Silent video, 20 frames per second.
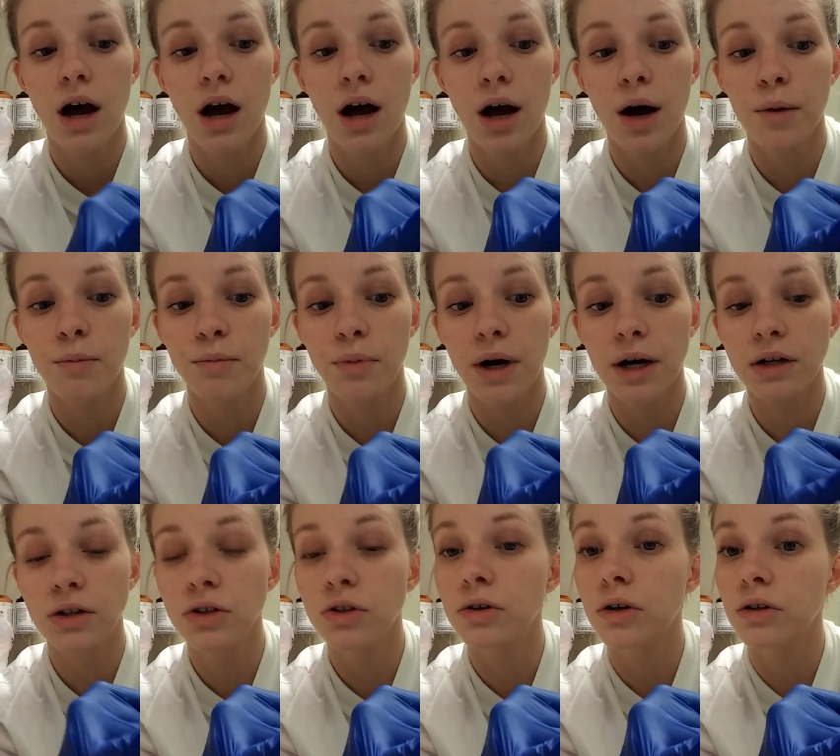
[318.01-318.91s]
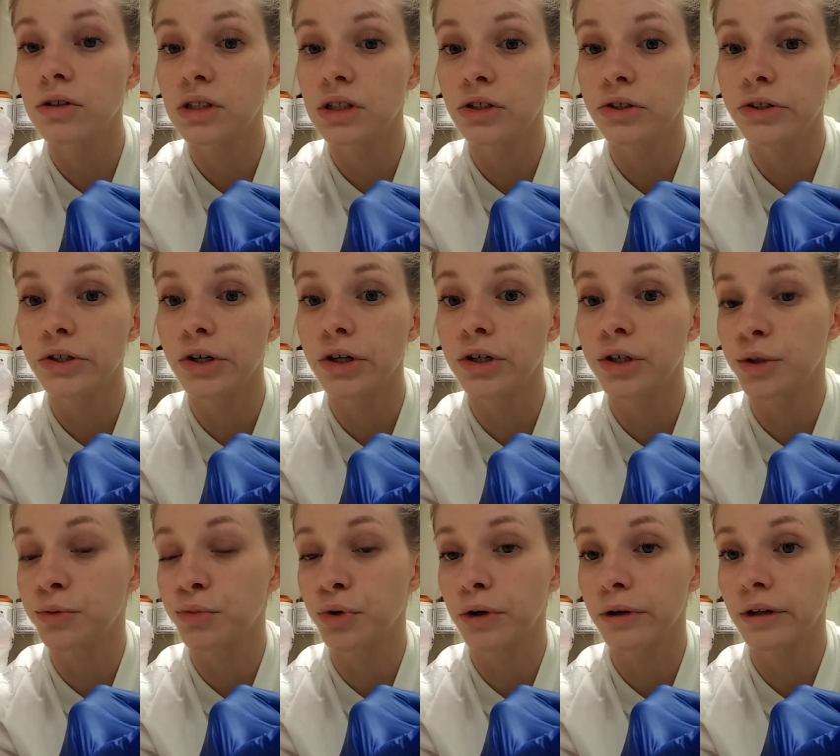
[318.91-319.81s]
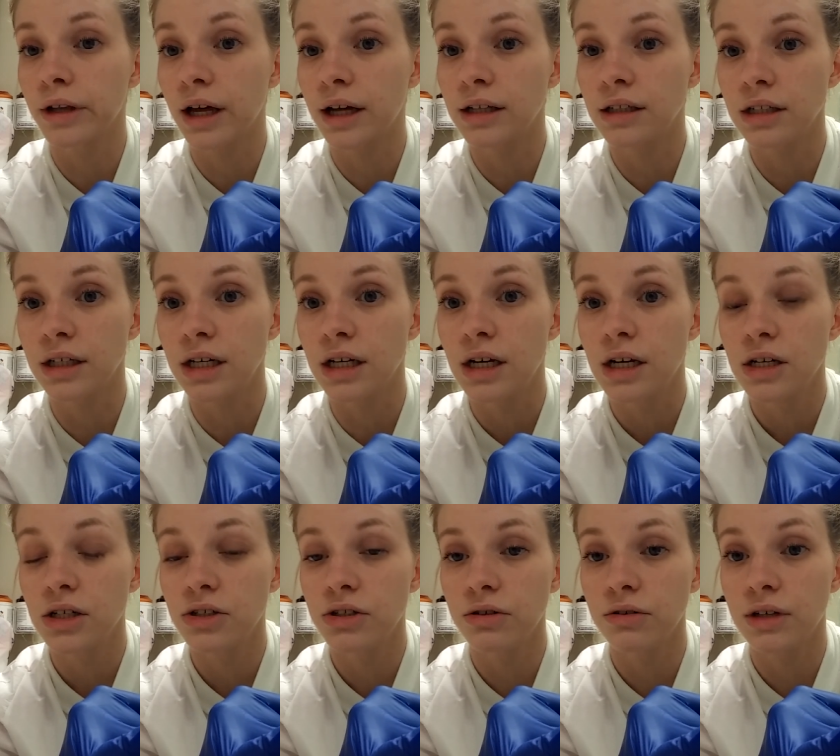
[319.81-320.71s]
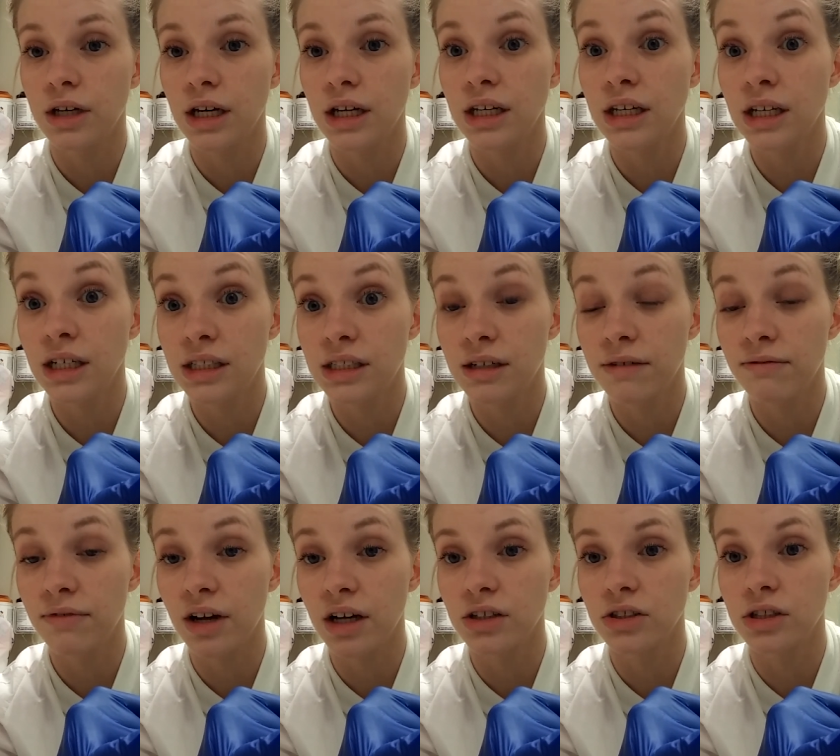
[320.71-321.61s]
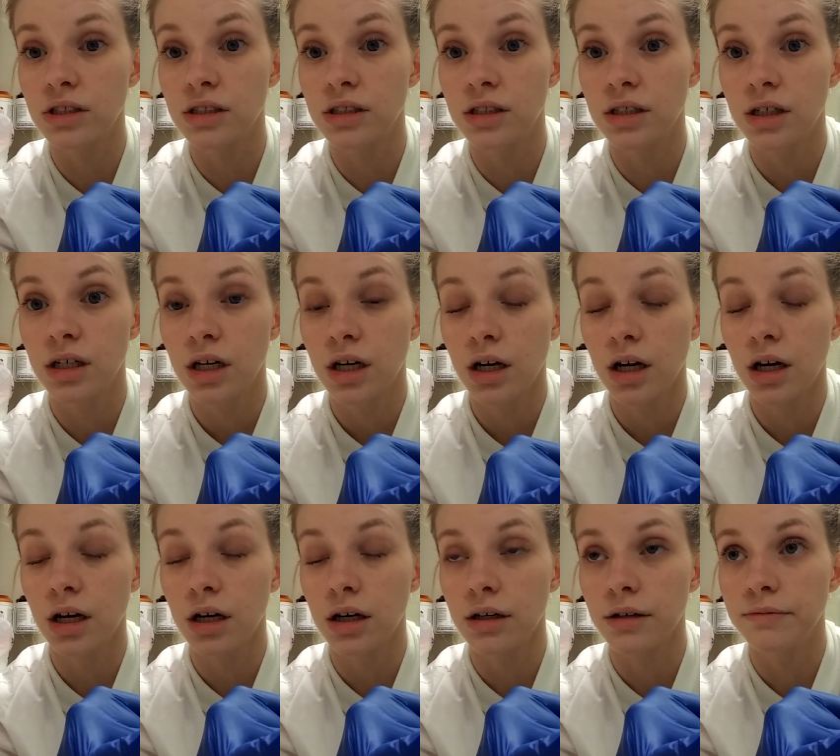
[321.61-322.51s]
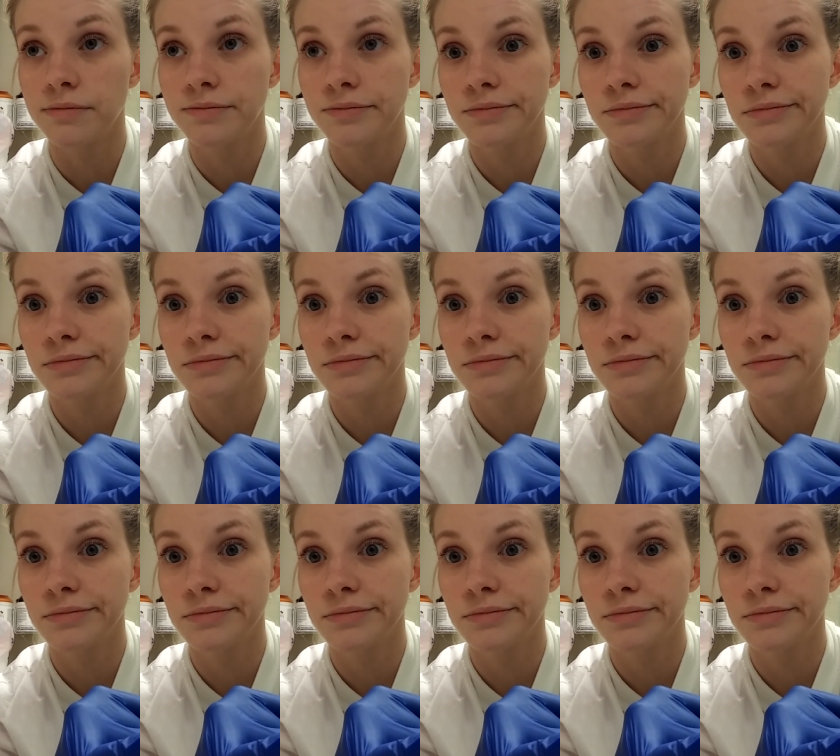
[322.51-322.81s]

Um, but glucose in your urine, you're more likely to get yeast infection, uh,